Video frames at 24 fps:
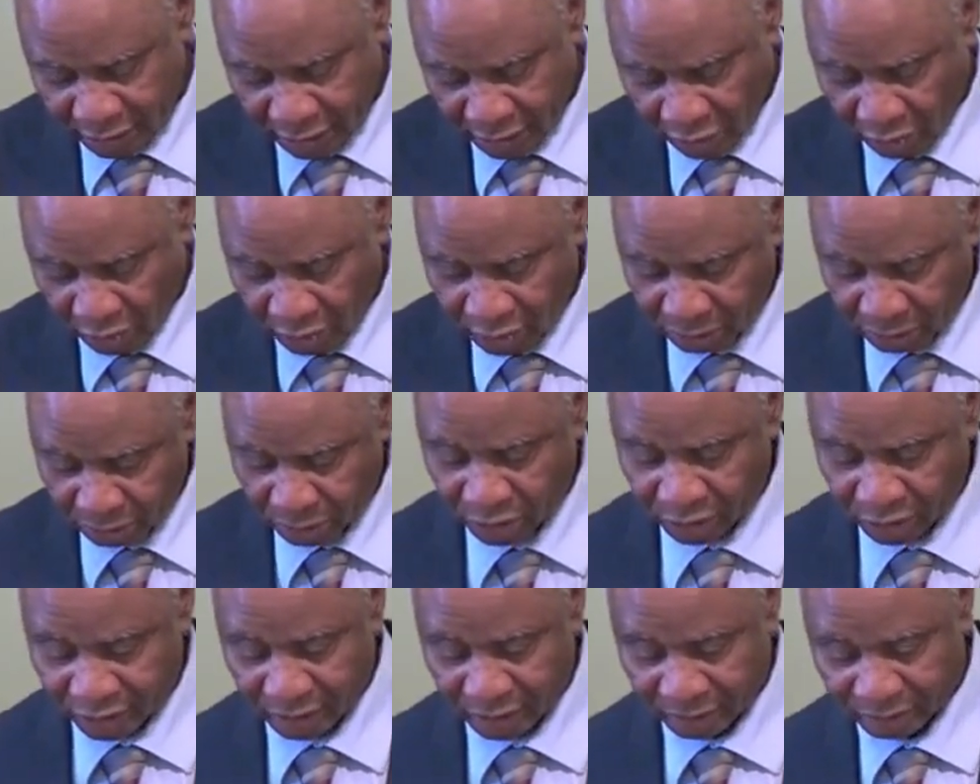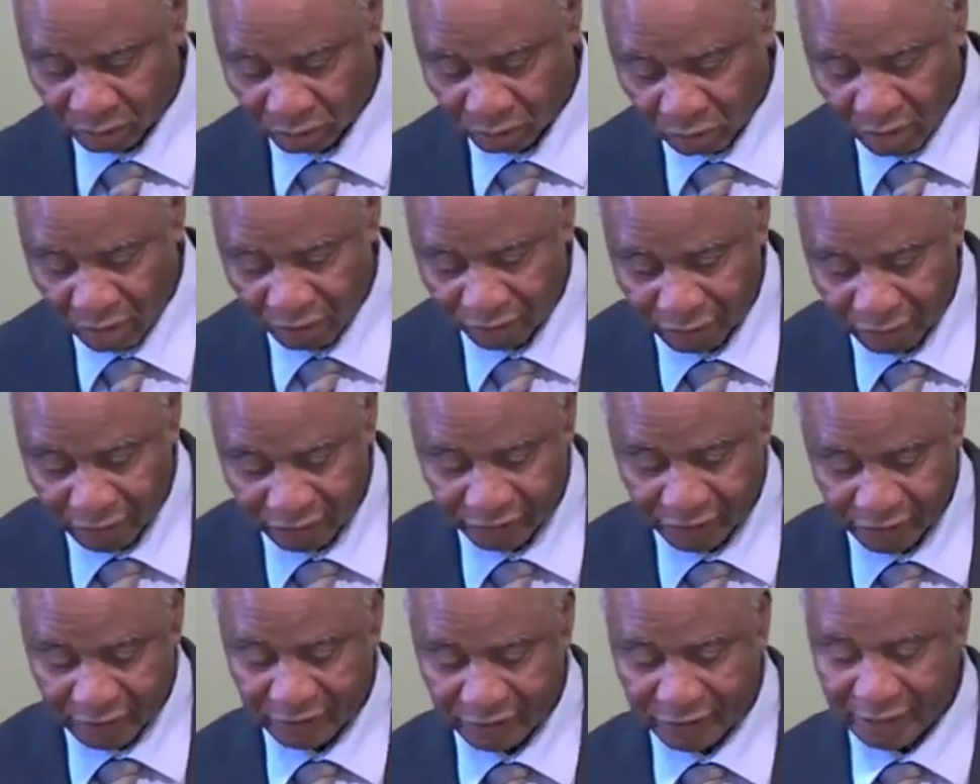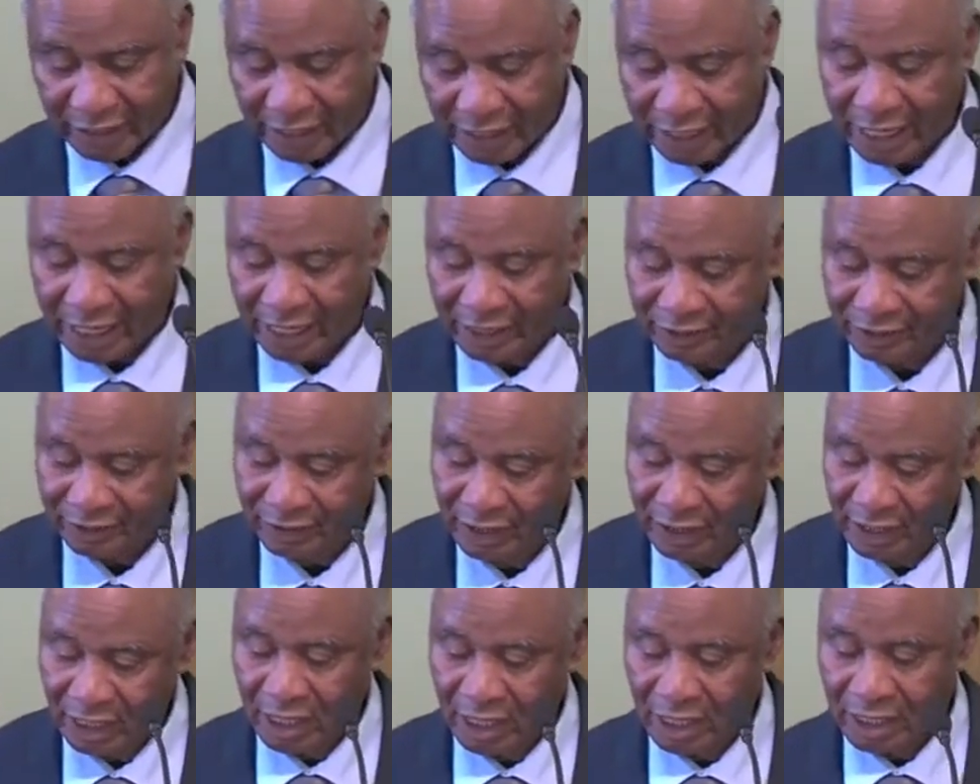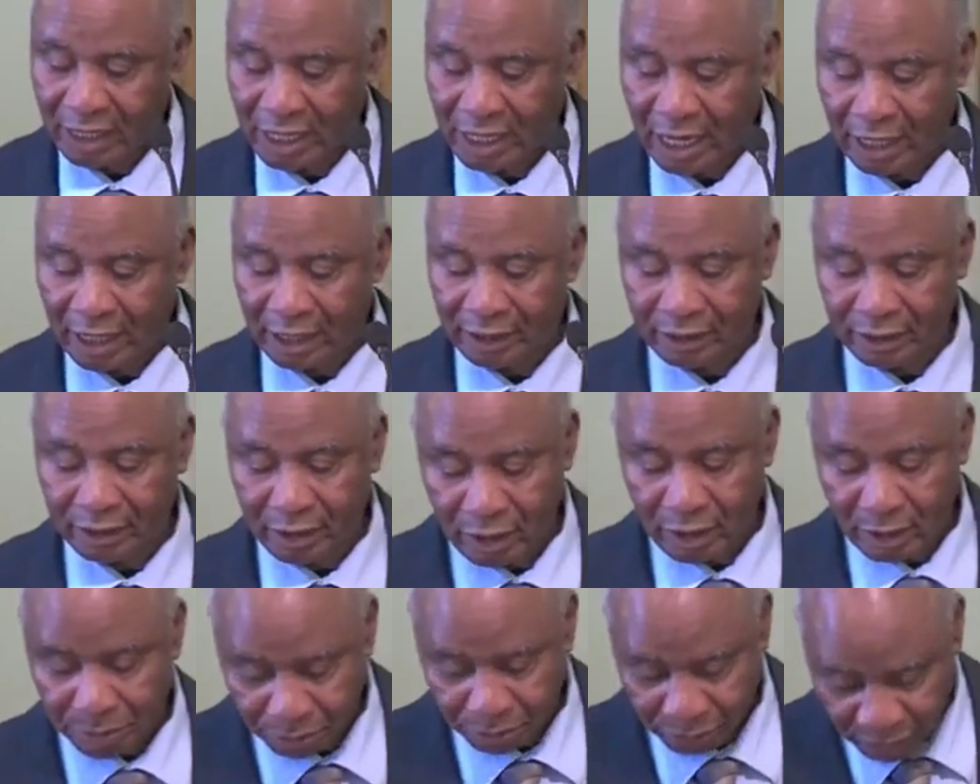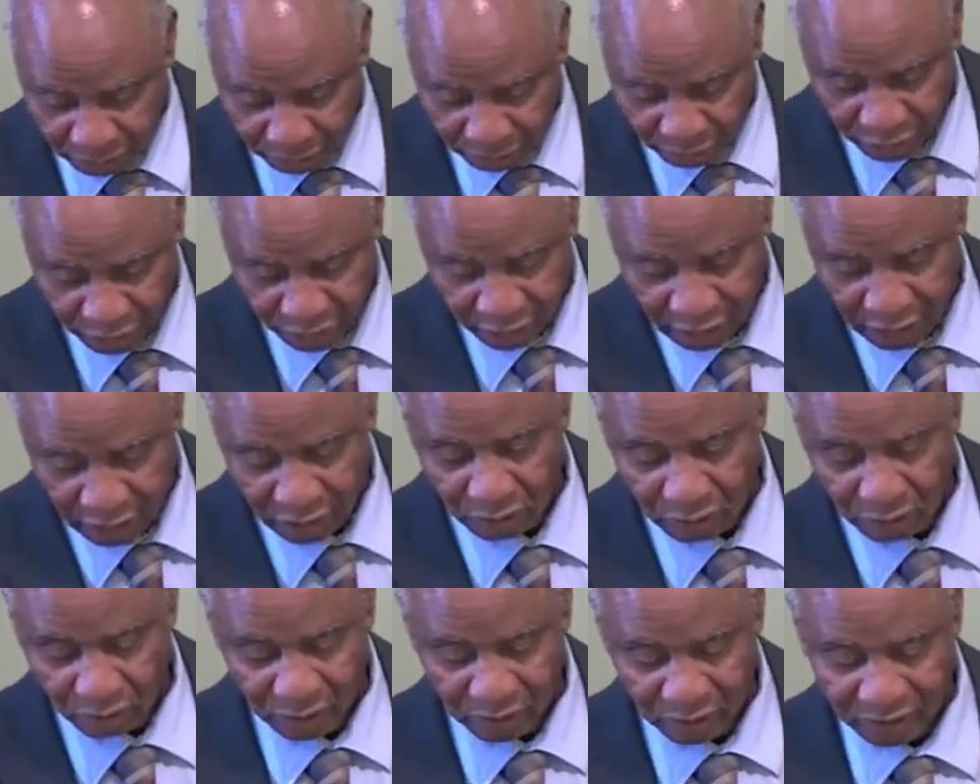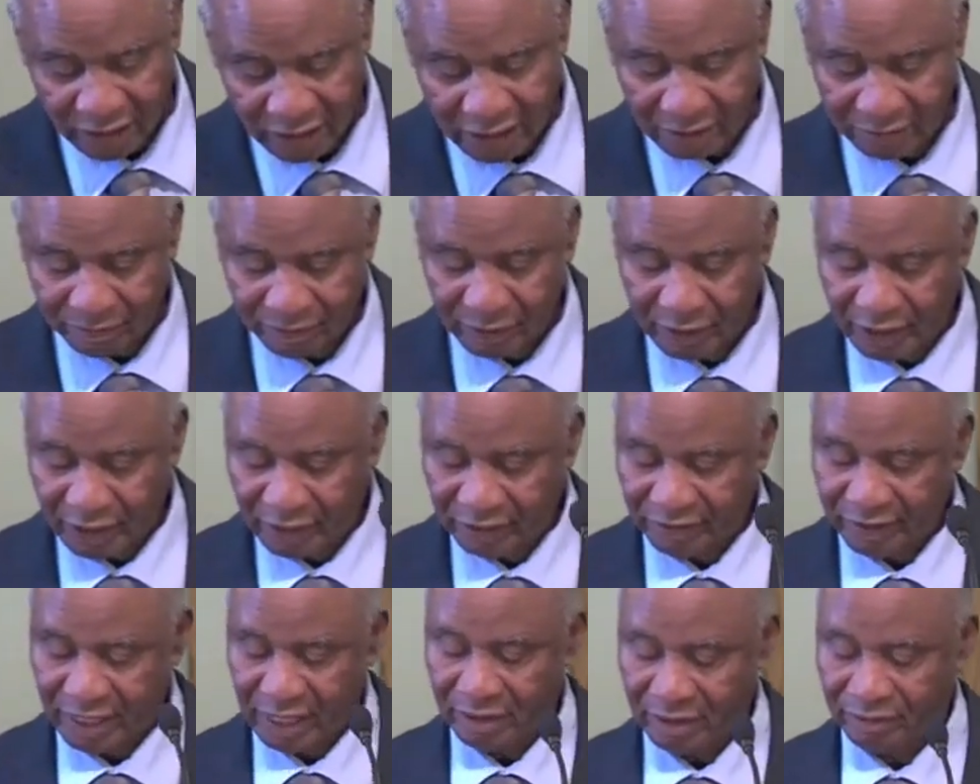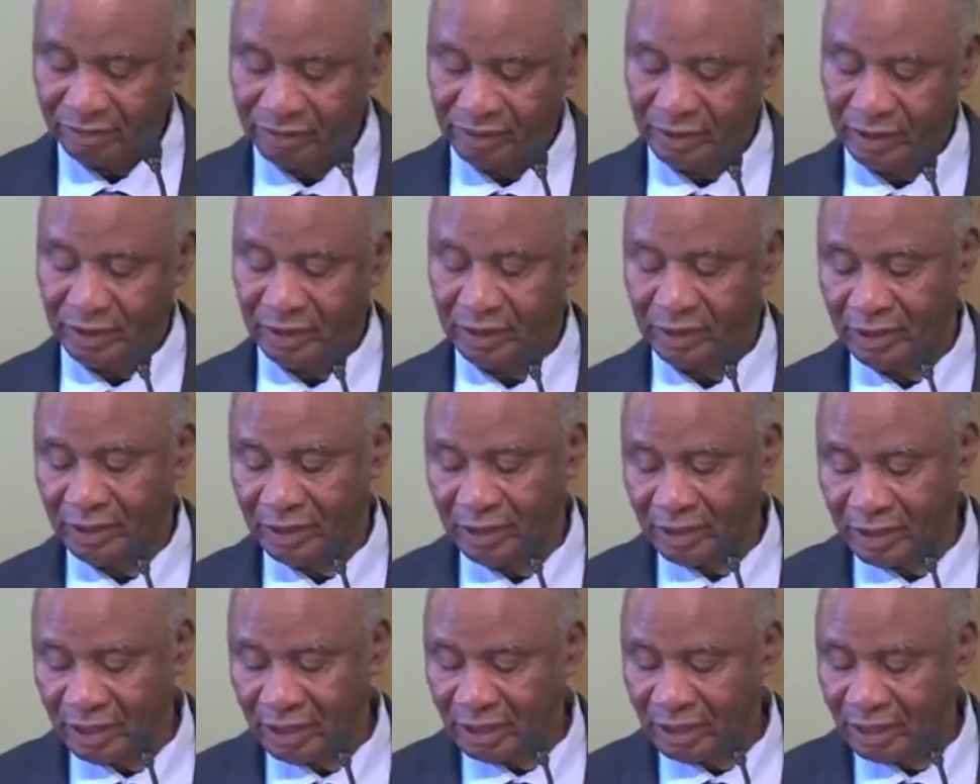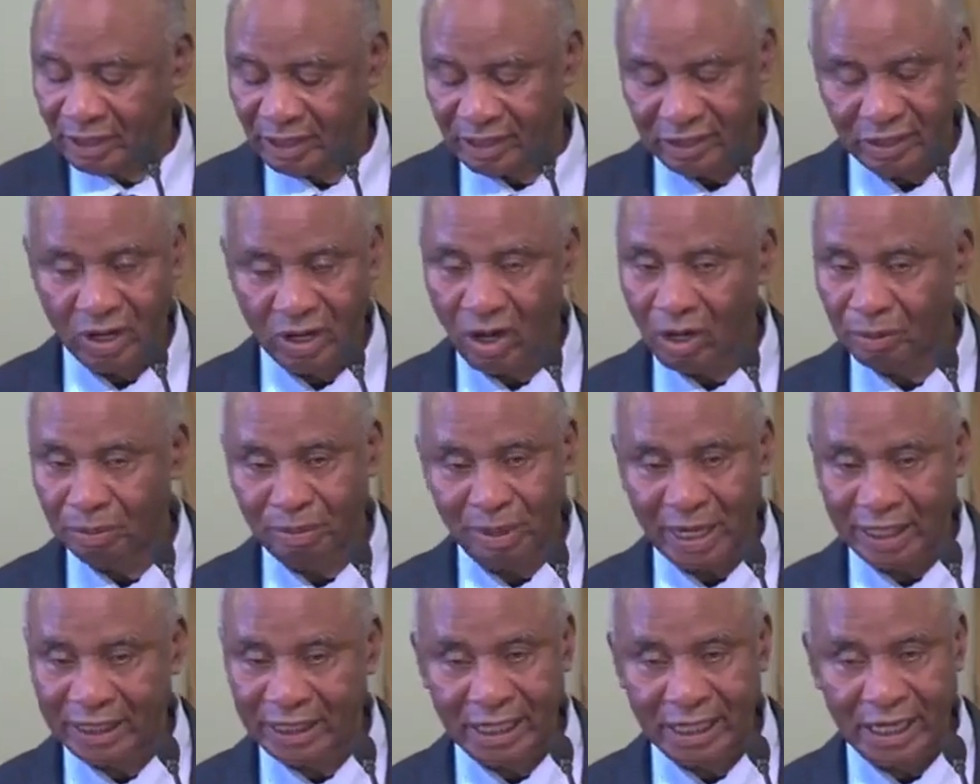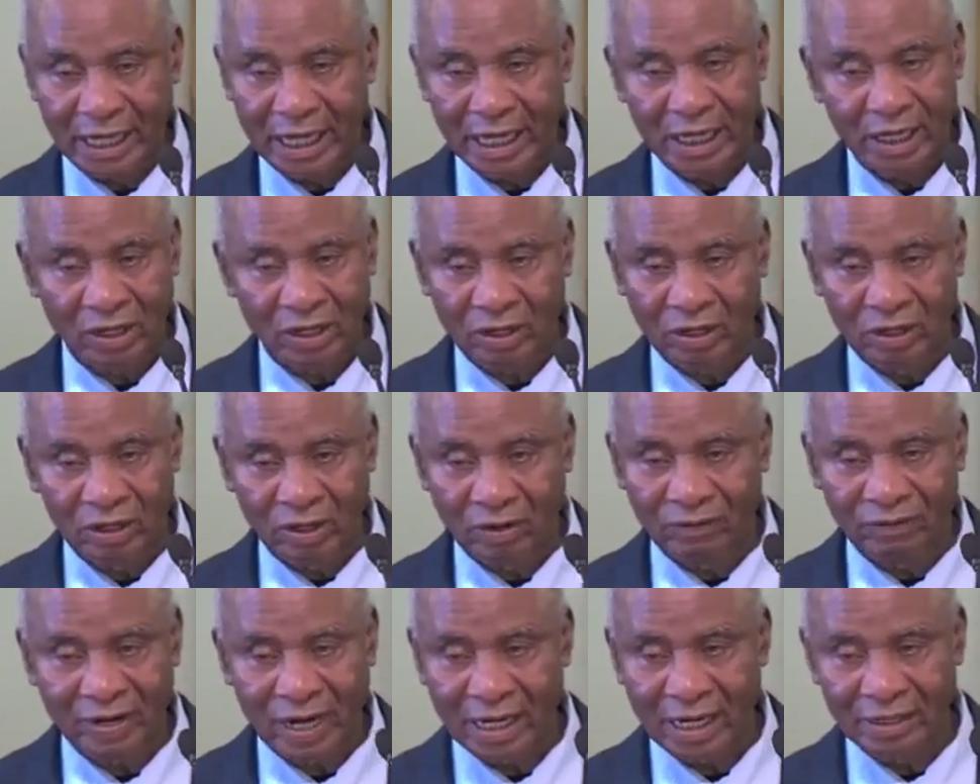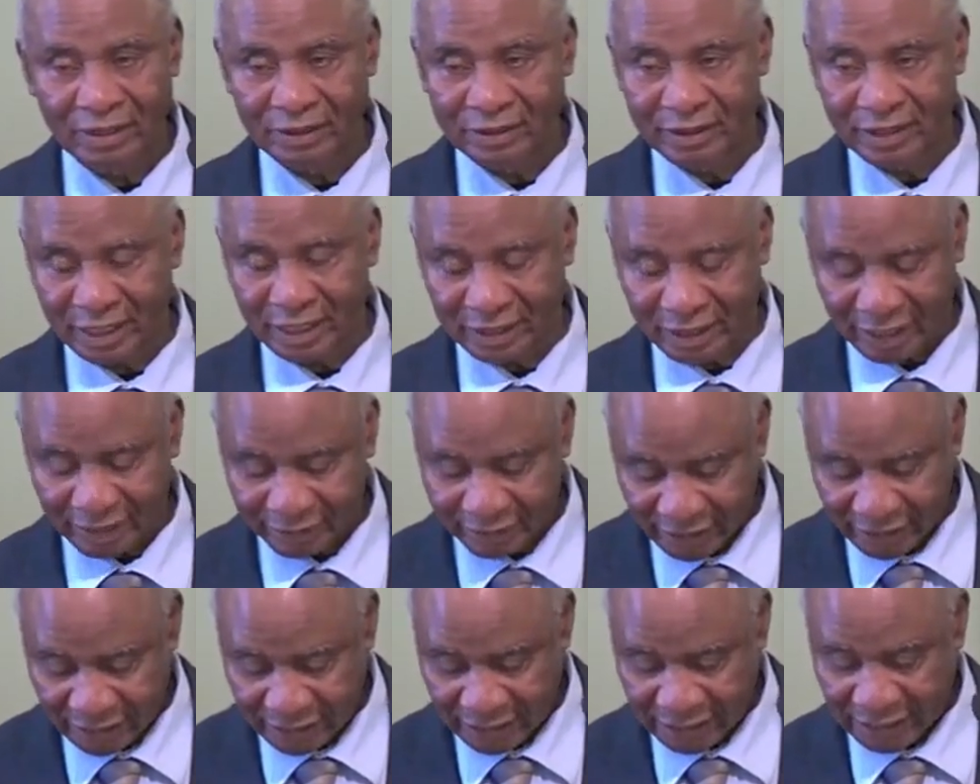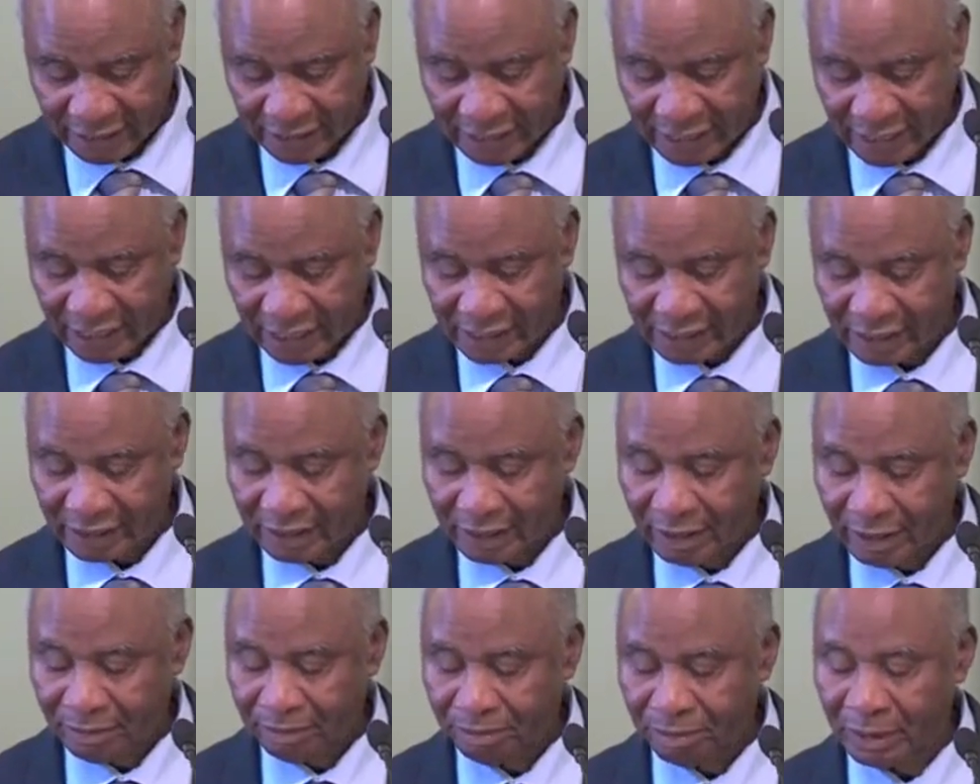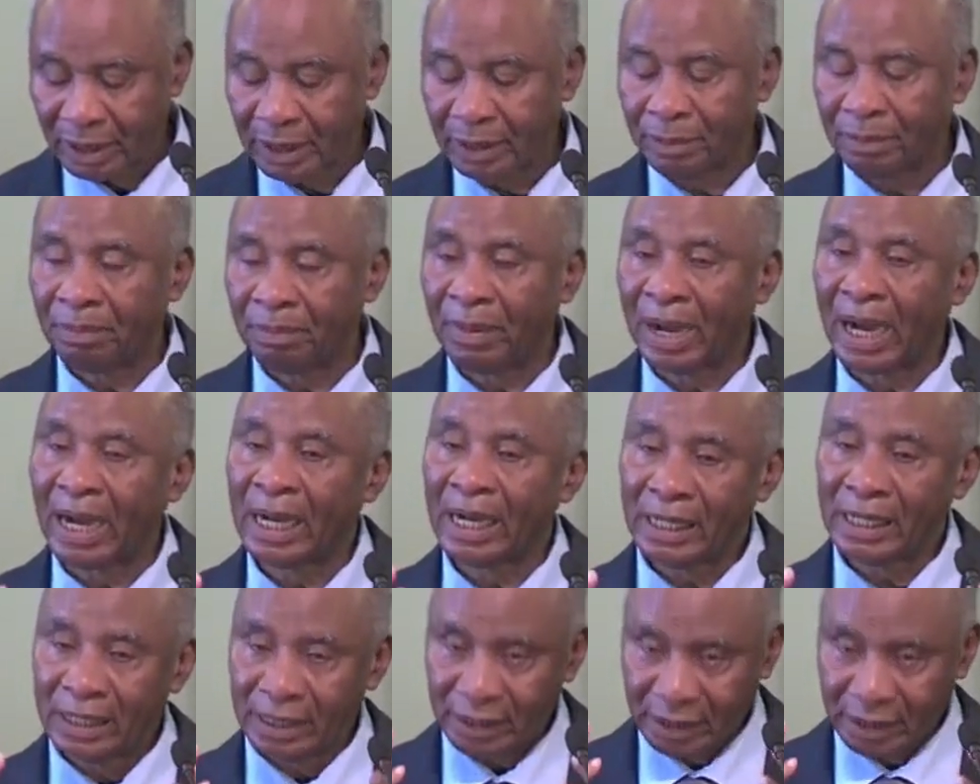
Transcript: uh, Timothy chapter 1, verse 6 indicates that Timothy was given these gifts. It's not by the laying on of hands, as I said earlier, but by